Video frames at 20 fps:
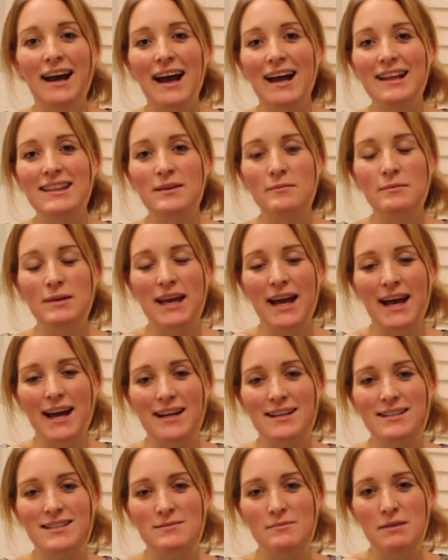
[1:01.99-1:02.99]
And then we
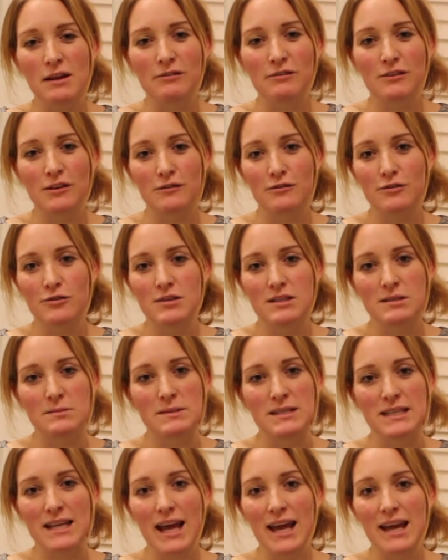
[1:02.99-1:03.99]
had some leftover
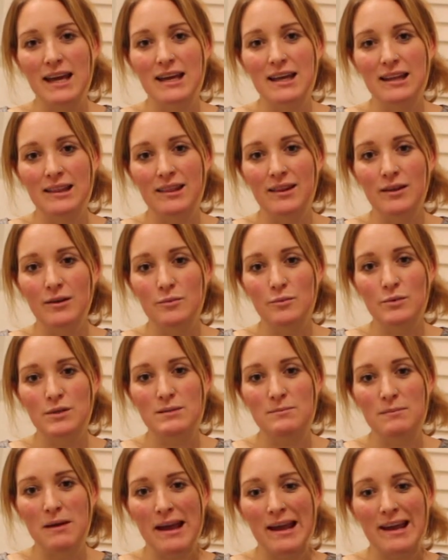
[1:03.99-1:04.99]
Christmas cake that
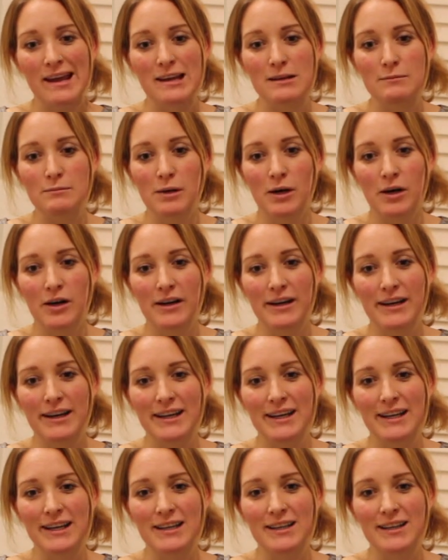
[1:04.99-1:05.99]
was made
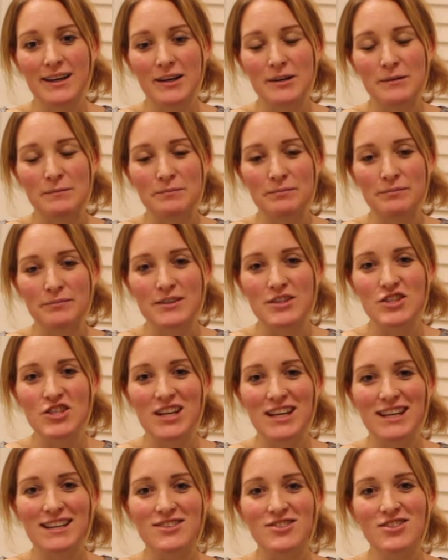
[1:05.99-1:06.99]
by
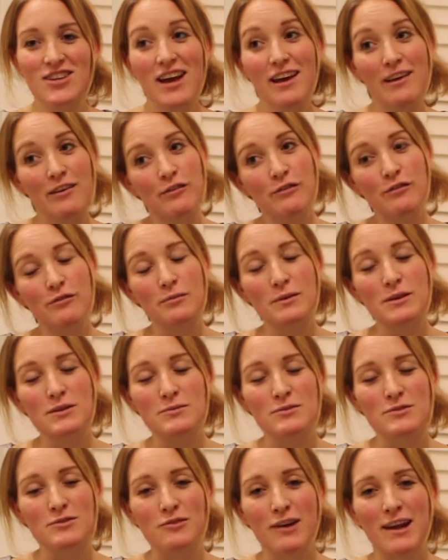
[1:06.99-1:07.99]
Chia's chef,
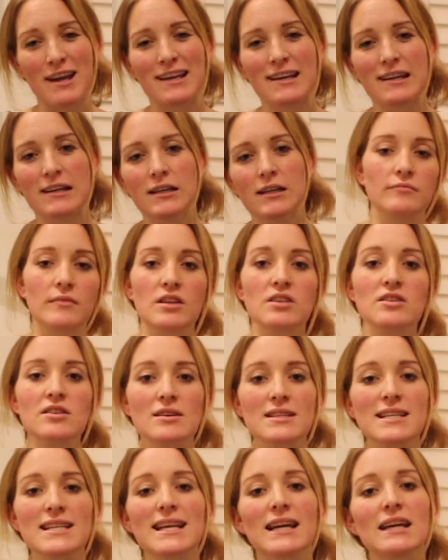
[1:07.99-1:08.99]
which was great.
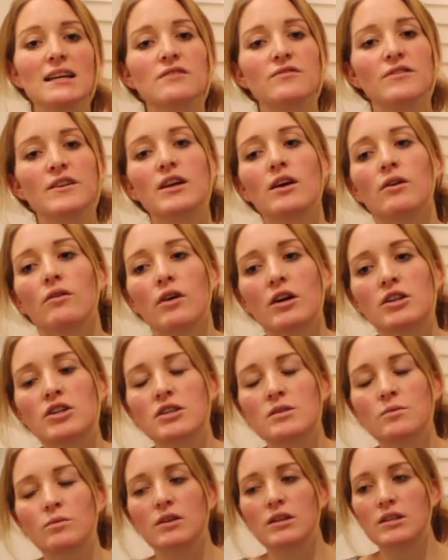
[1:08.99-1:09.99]
So today's video, I
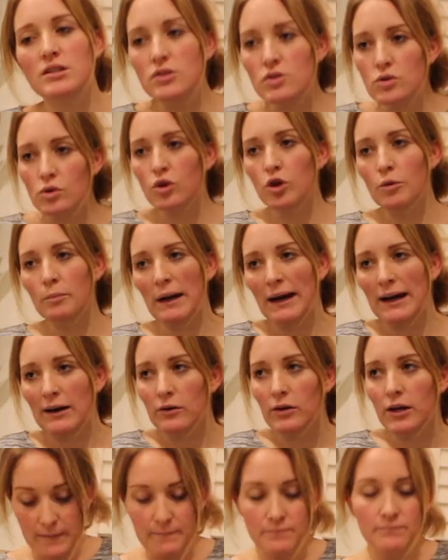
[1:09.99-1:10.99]
just wanted to talk
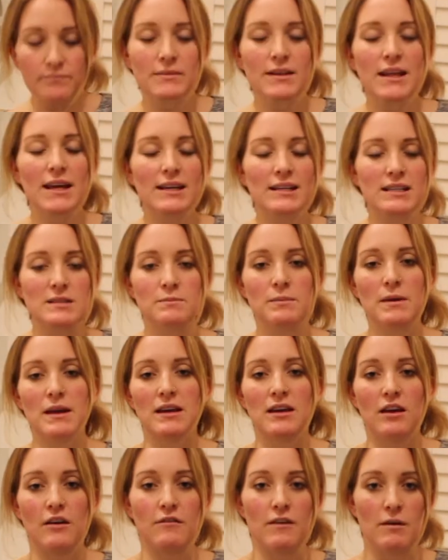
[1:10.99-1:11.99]
about next
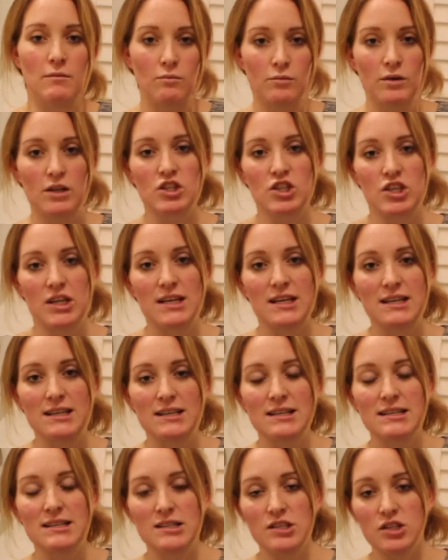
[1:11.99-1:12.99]
big event, which
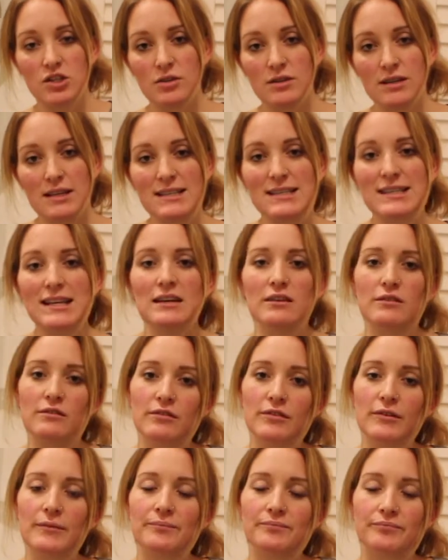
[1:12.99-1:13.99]
is New Year's
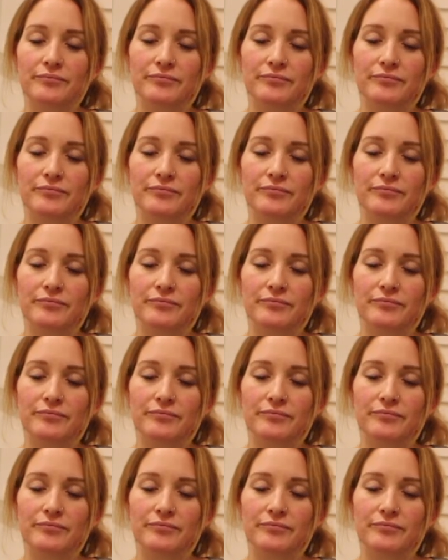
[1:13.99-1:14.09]
Eve.